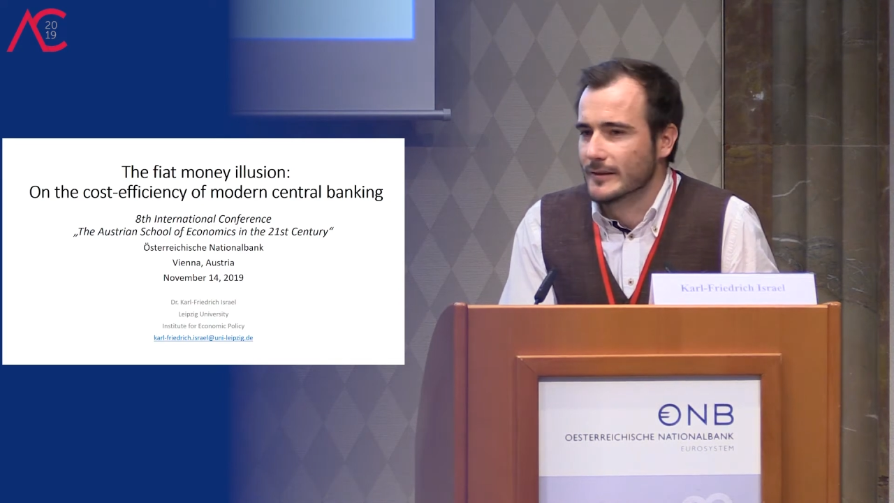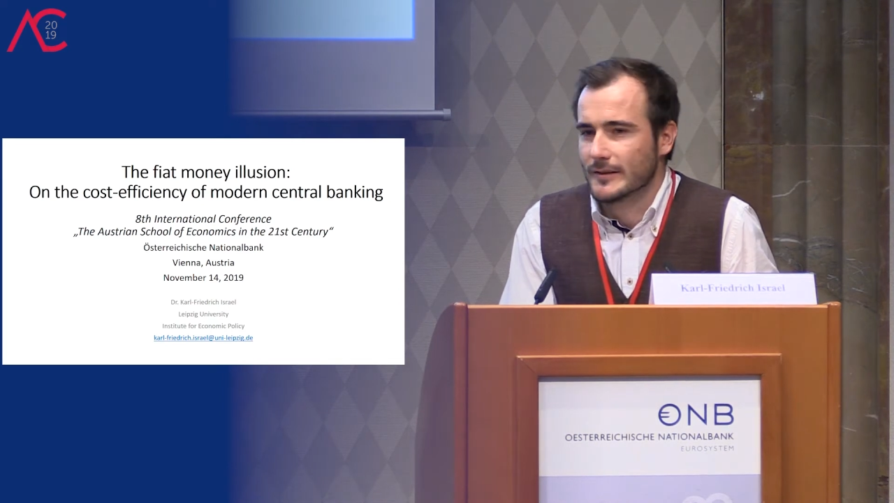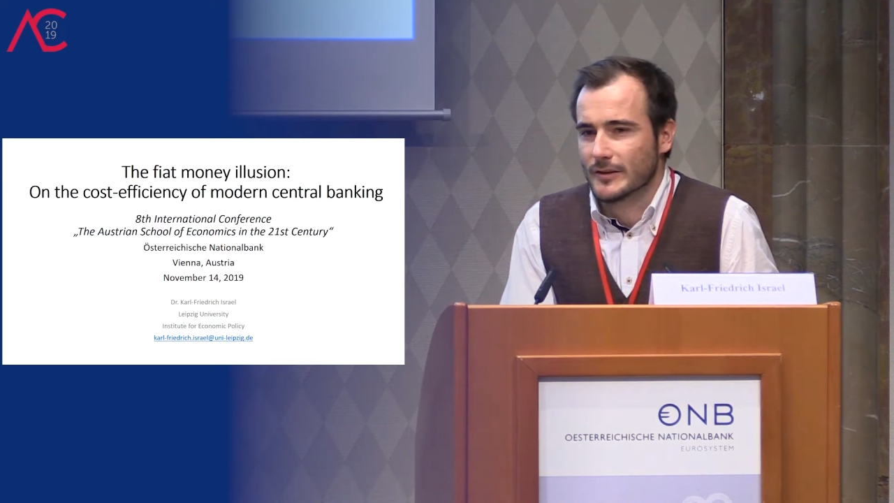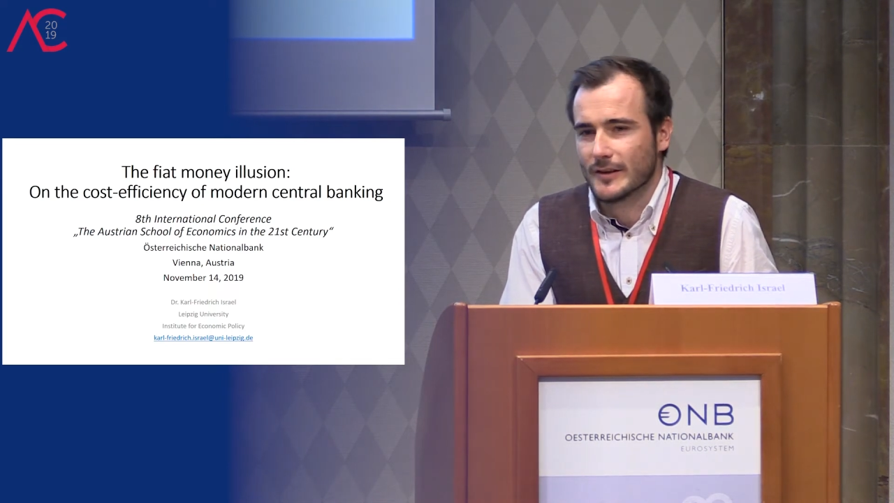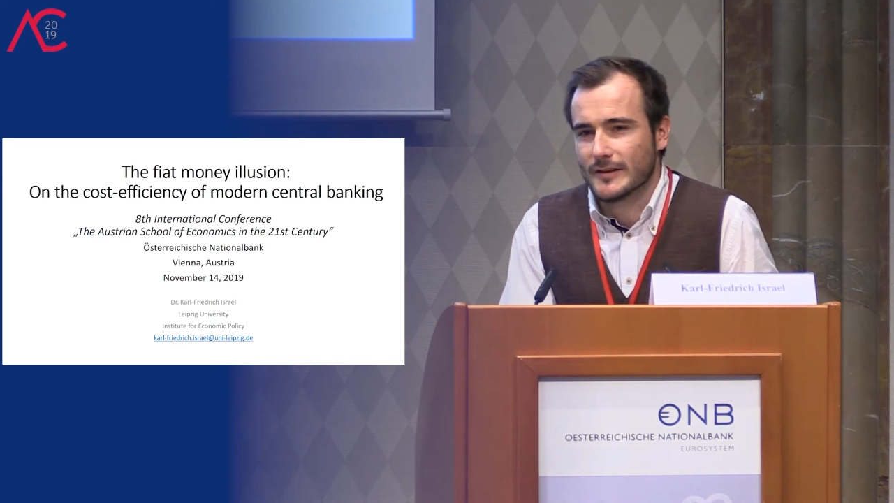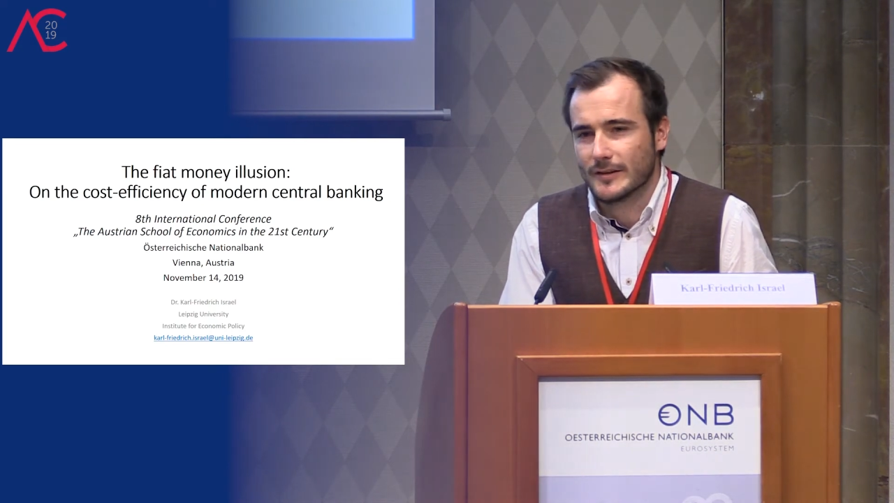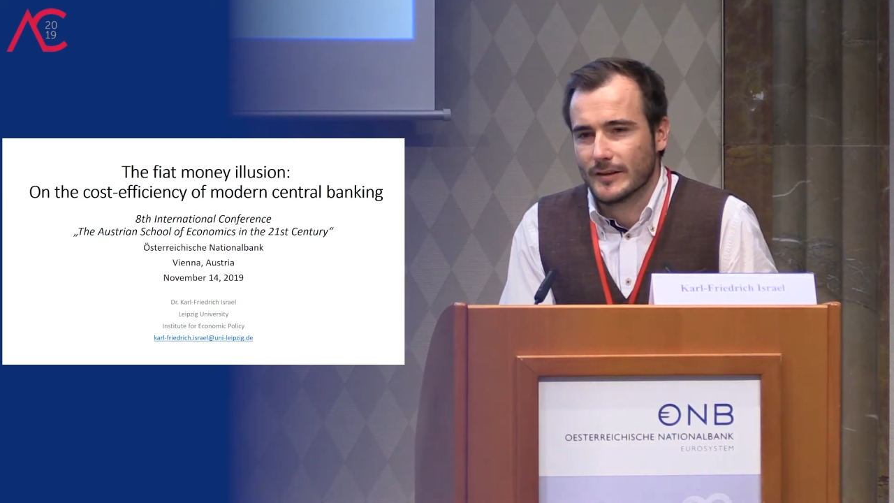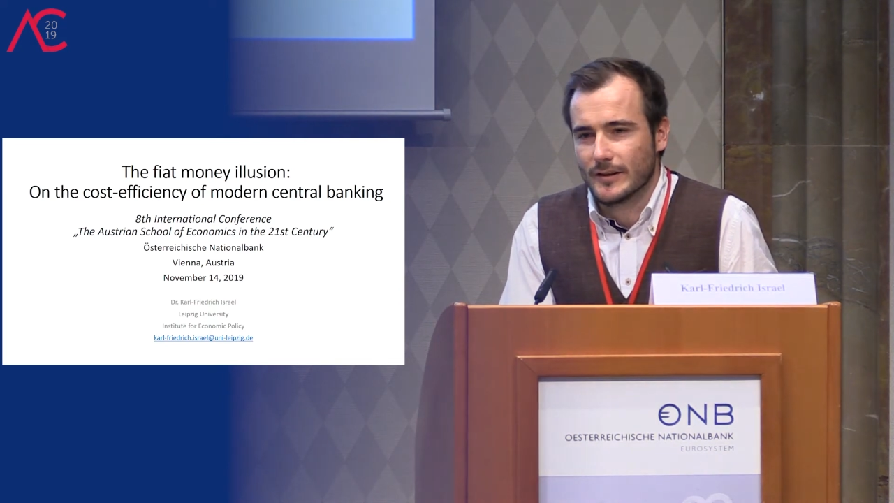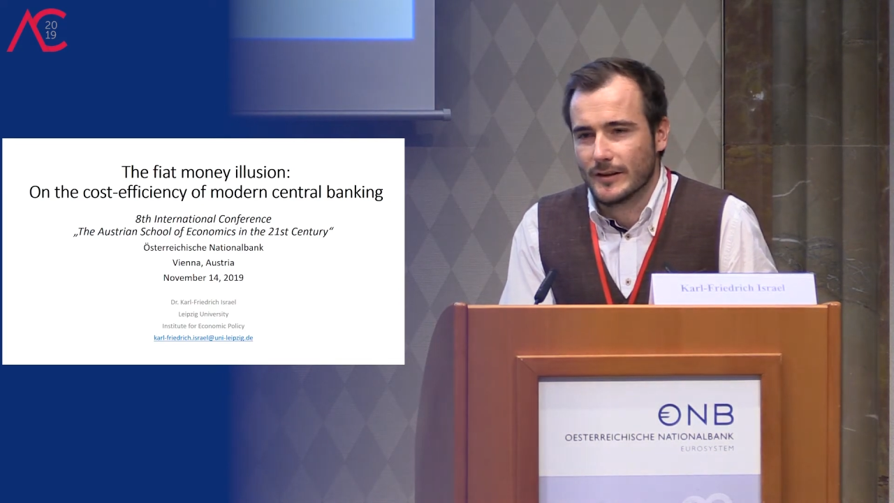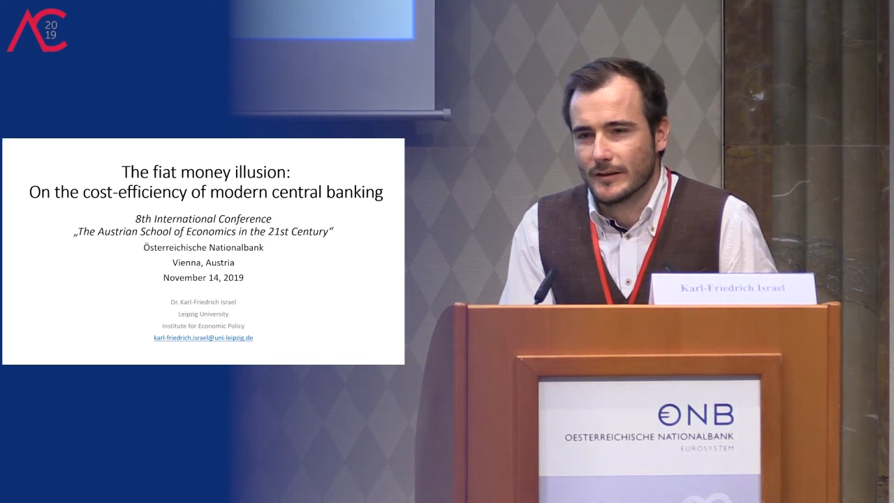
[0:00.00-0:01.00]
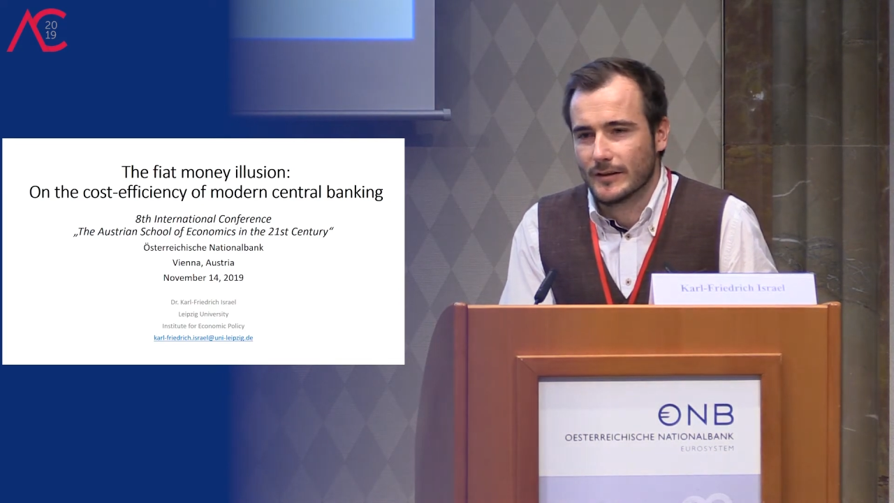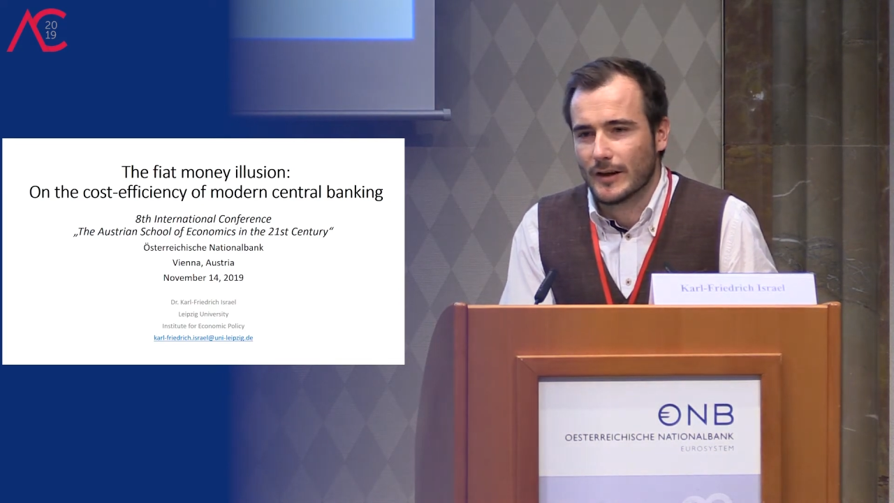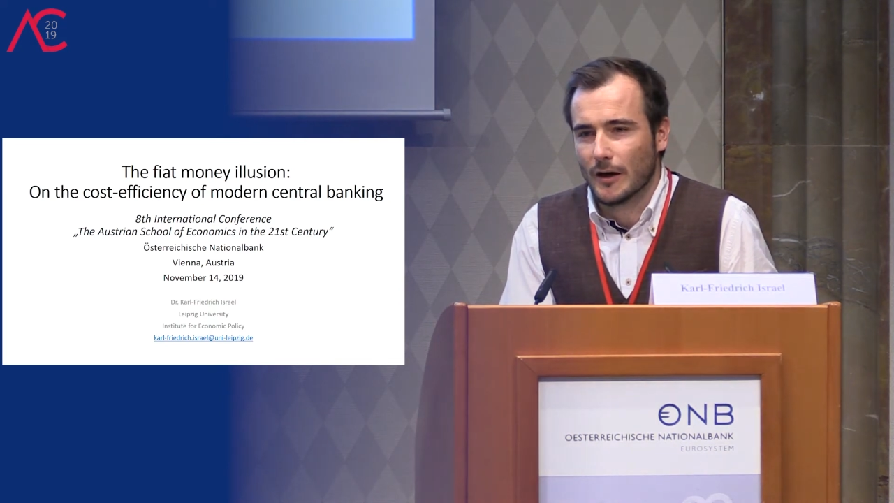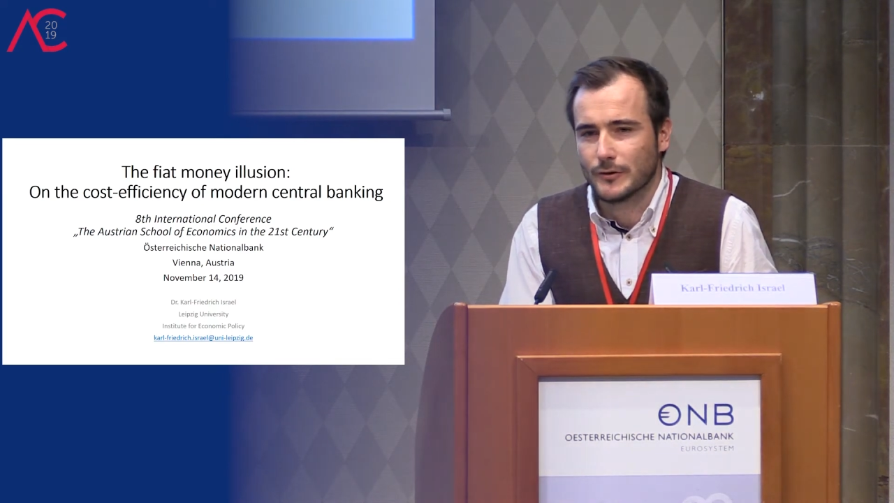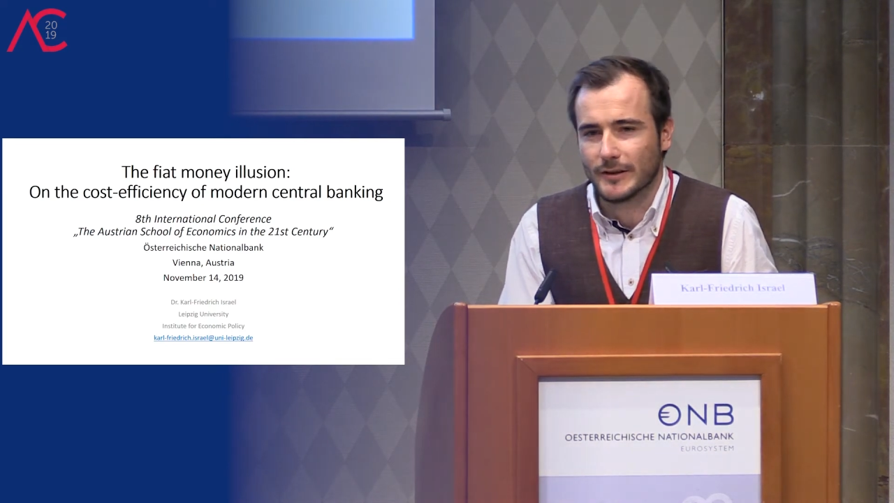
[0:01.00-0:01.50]
it's just an
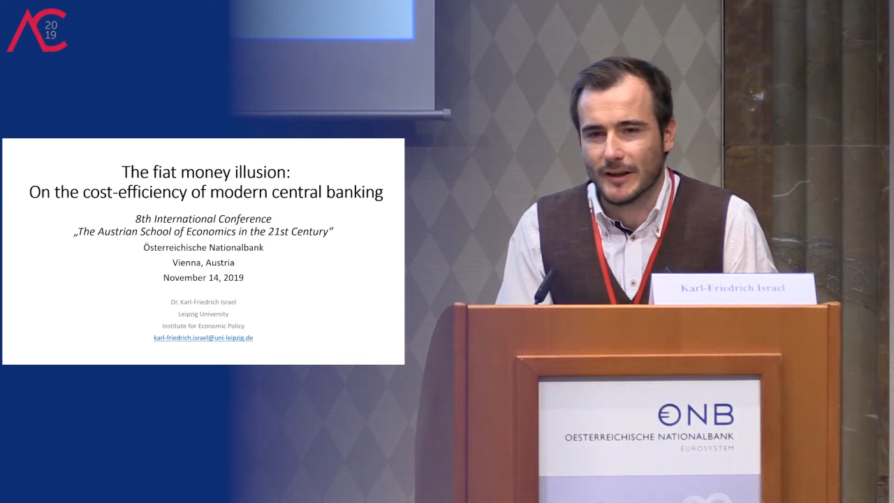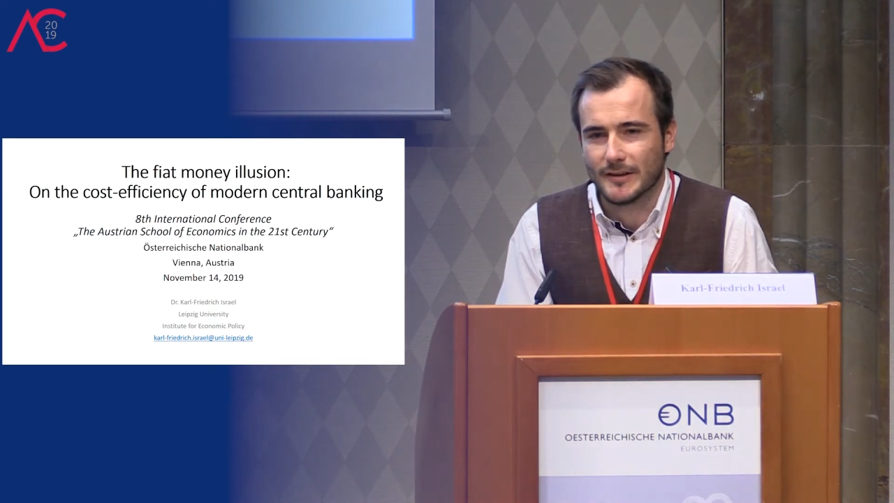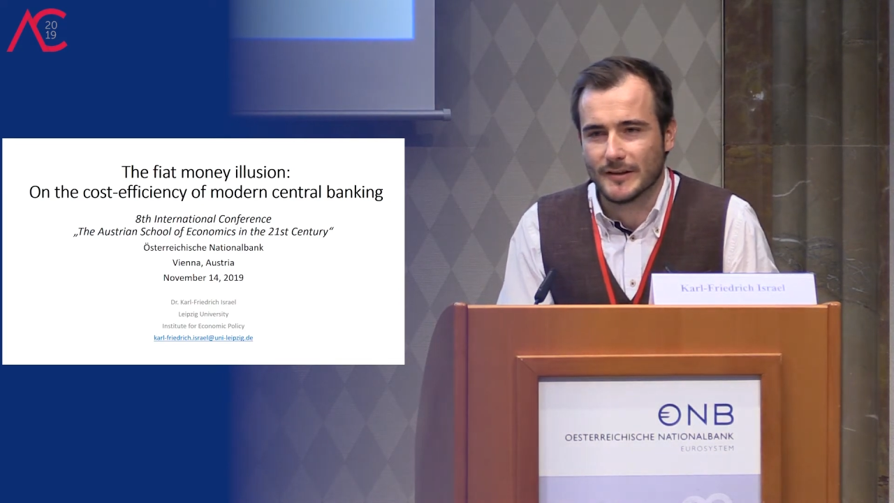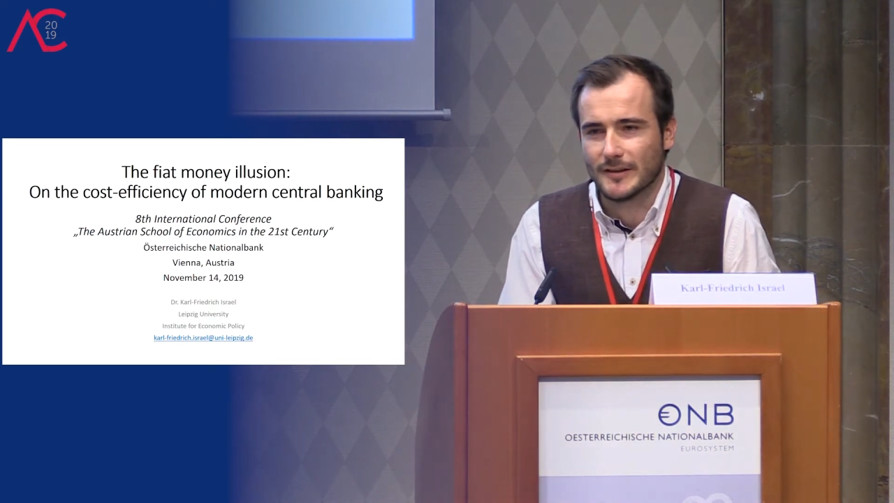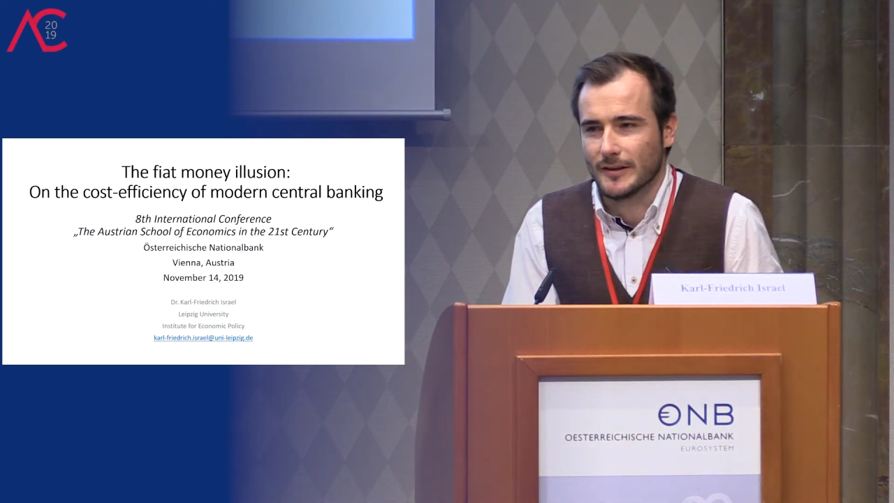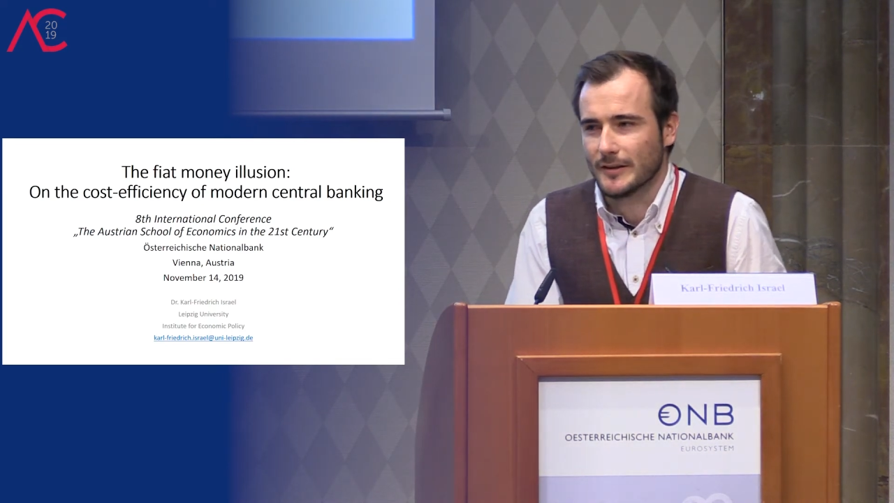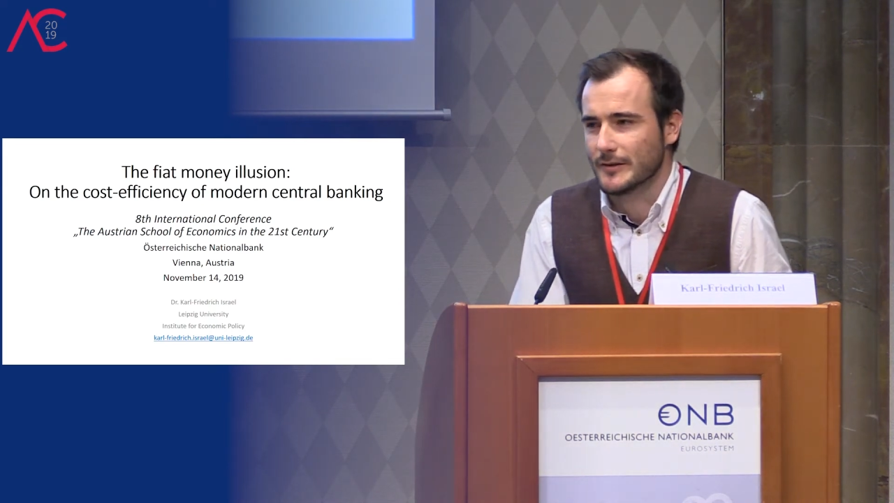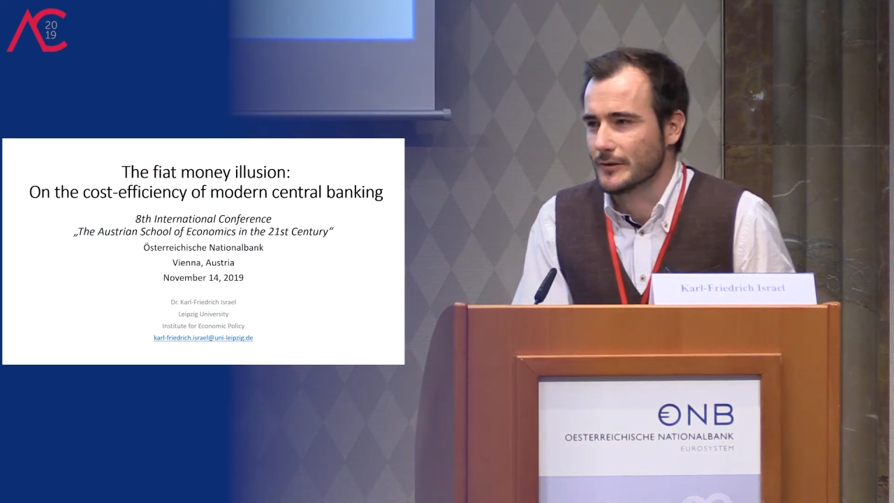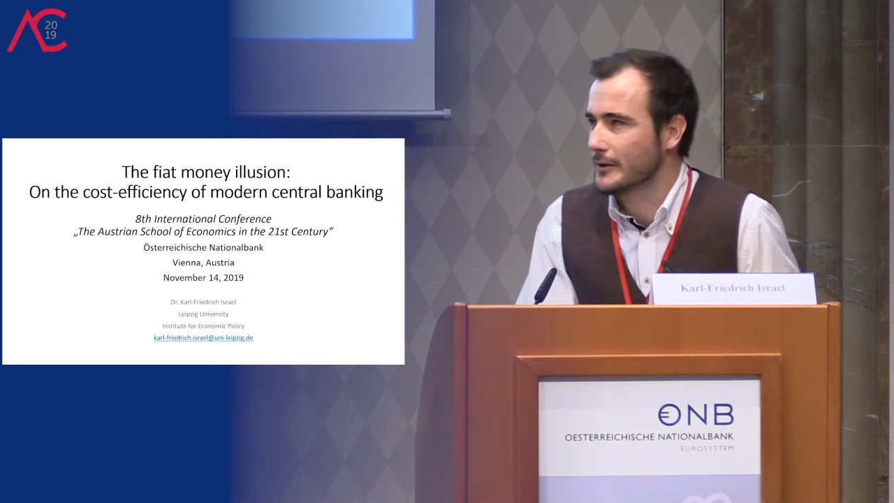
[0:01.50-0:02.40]
accounting exercise.